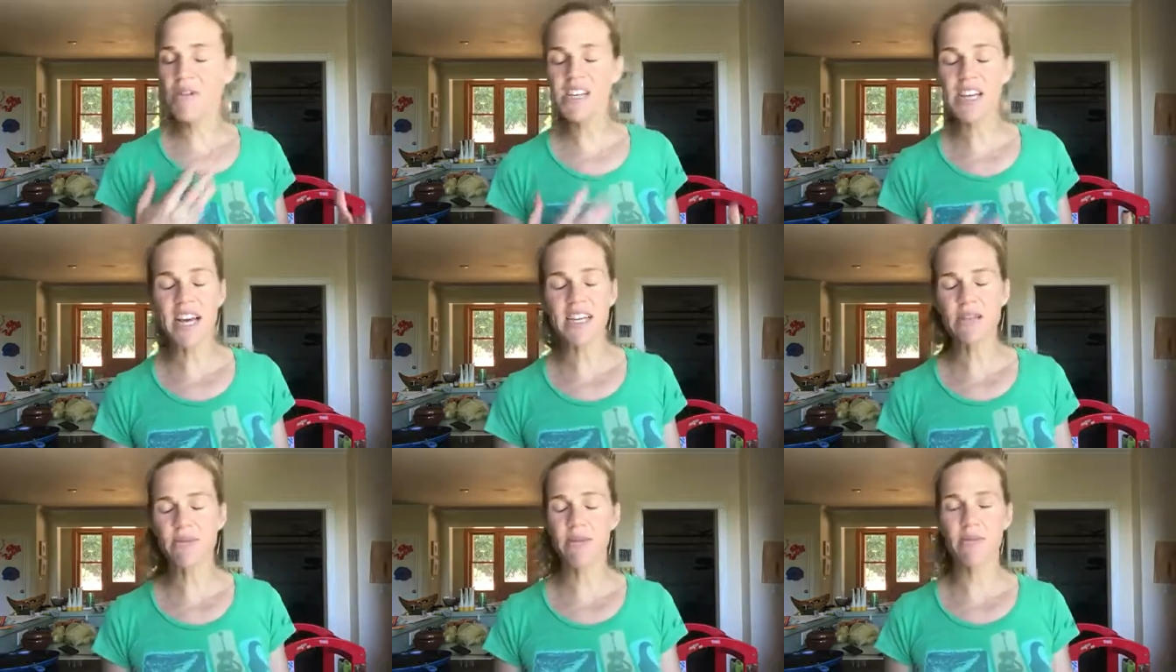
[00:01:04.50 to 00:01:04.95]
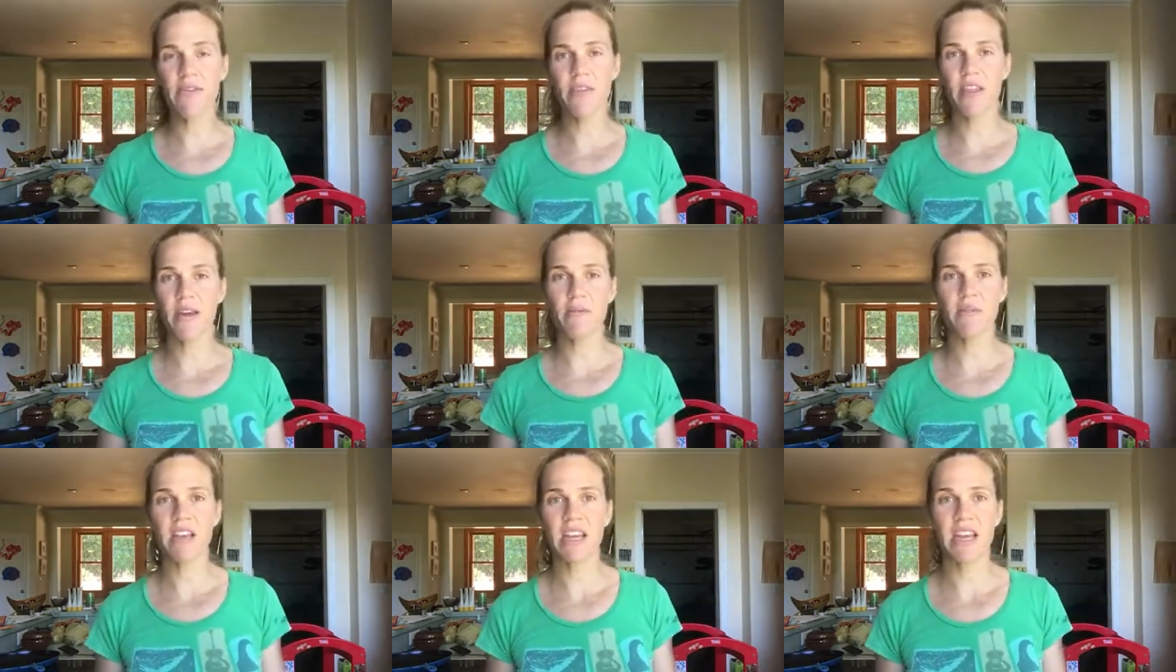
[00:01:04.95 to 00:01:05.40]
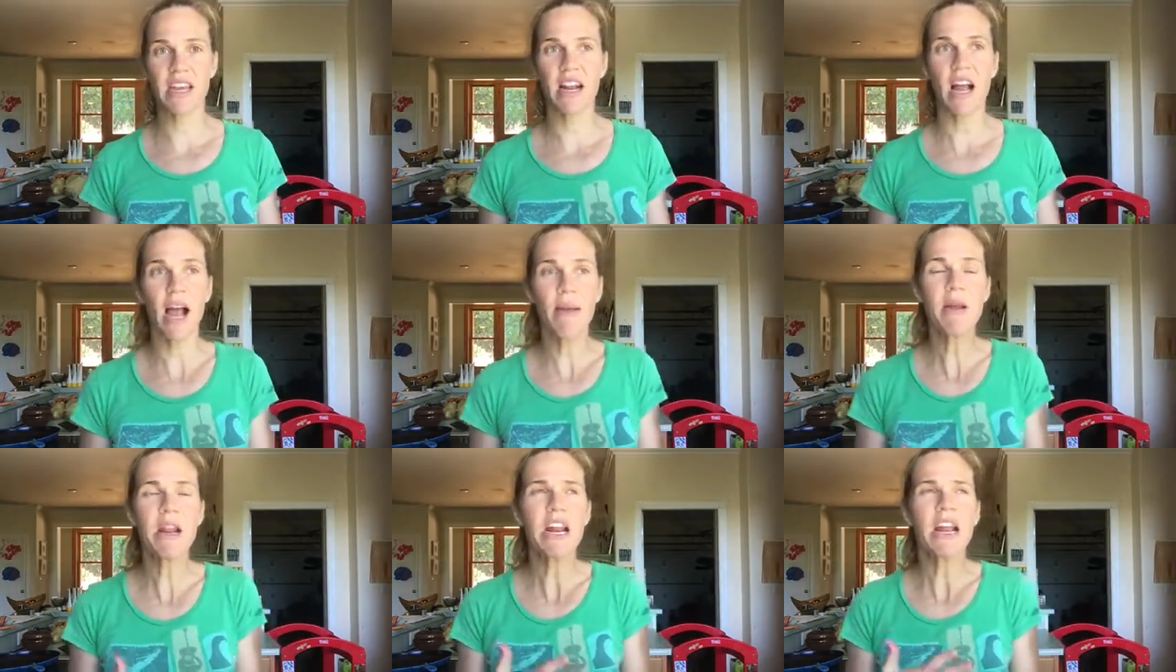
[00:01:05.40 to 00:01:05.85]
desperate for them to
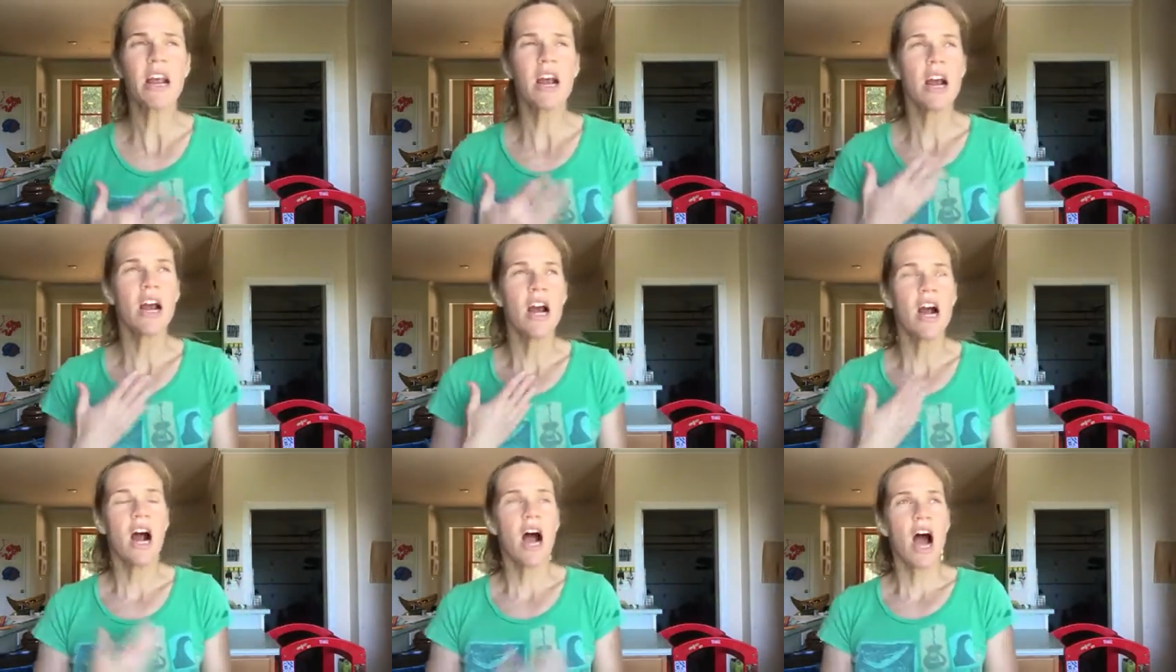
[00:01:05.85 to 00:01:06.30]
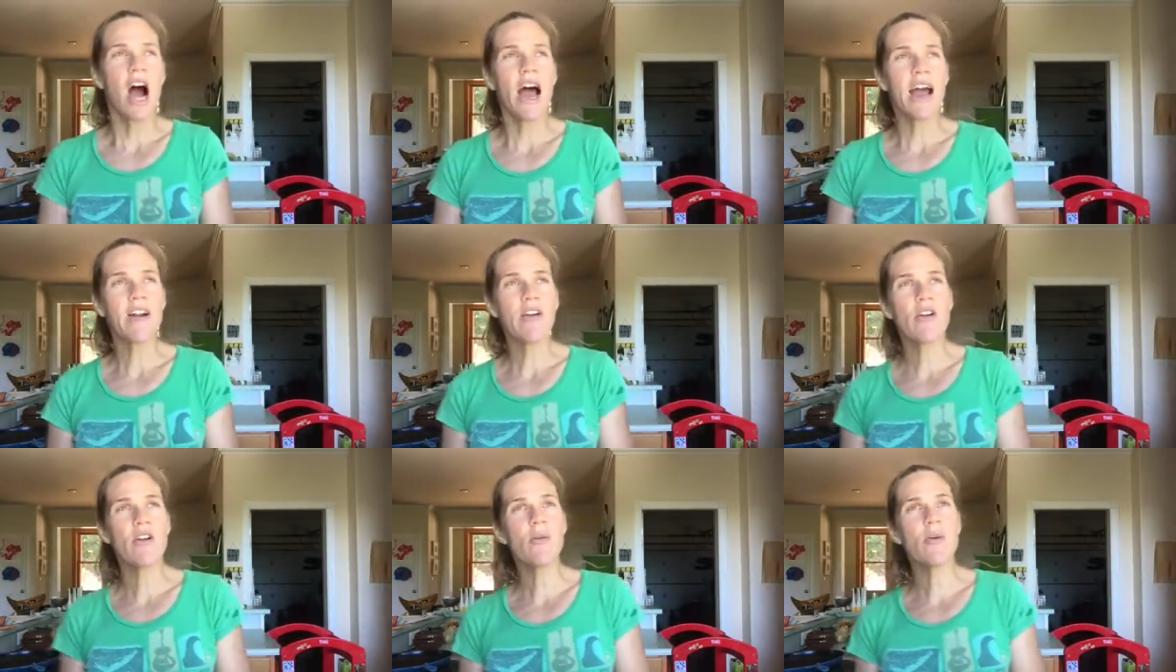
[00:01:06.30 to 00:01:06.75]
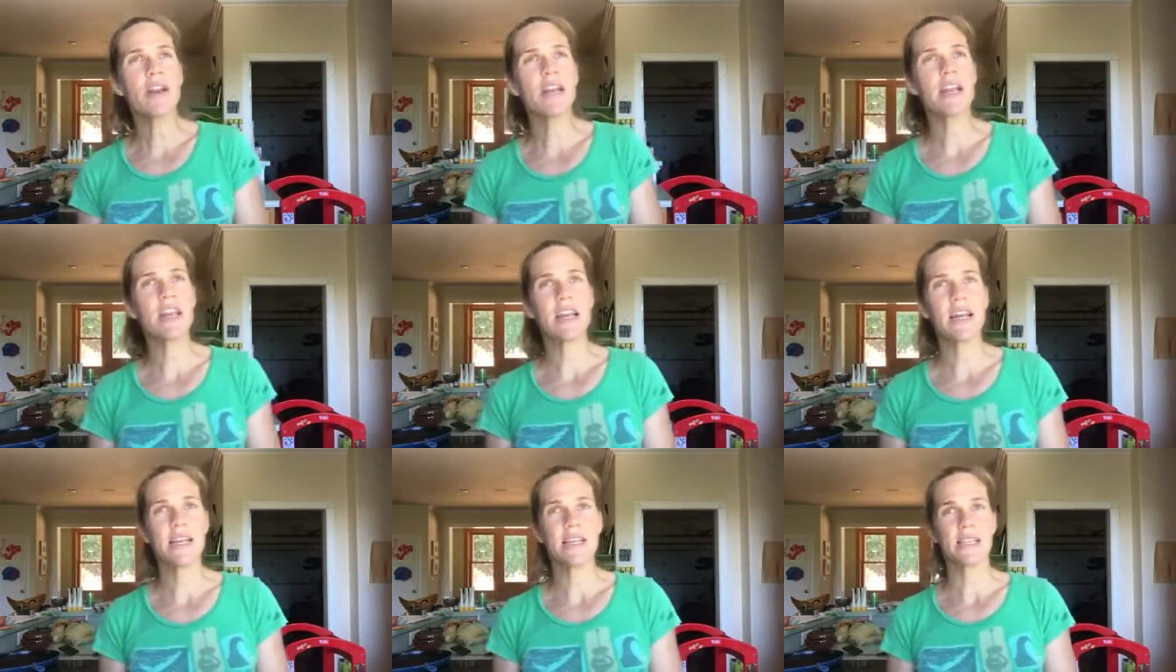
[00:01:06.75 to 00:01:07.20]
eat. I mean, I don't know what
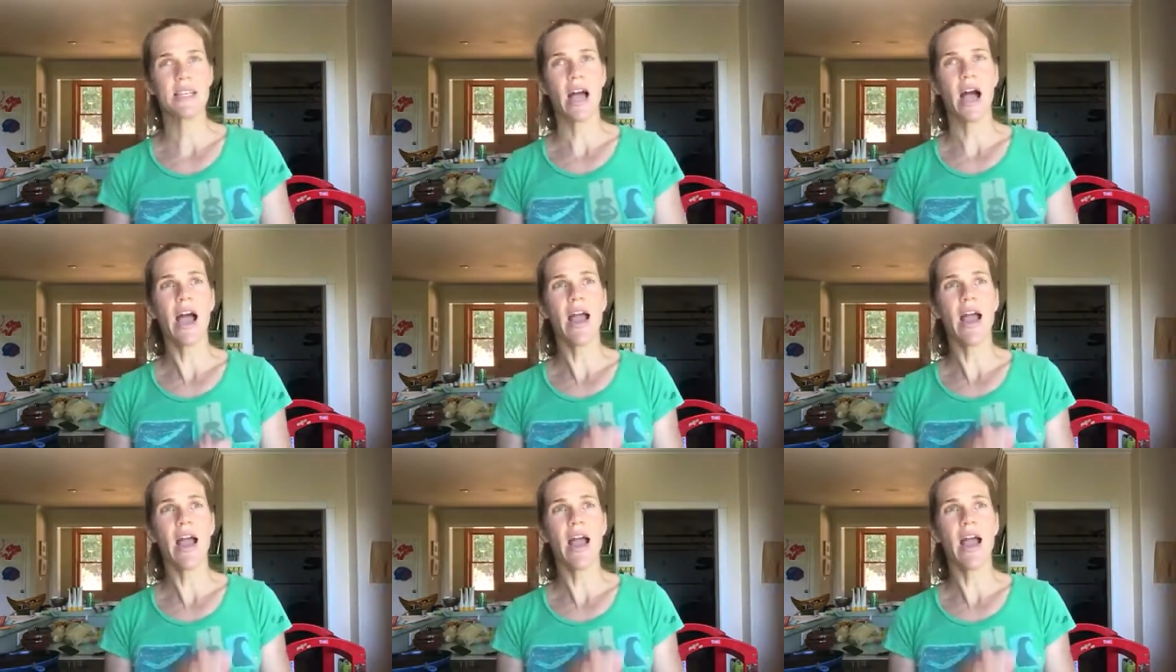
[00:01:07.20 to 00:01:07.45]
it is.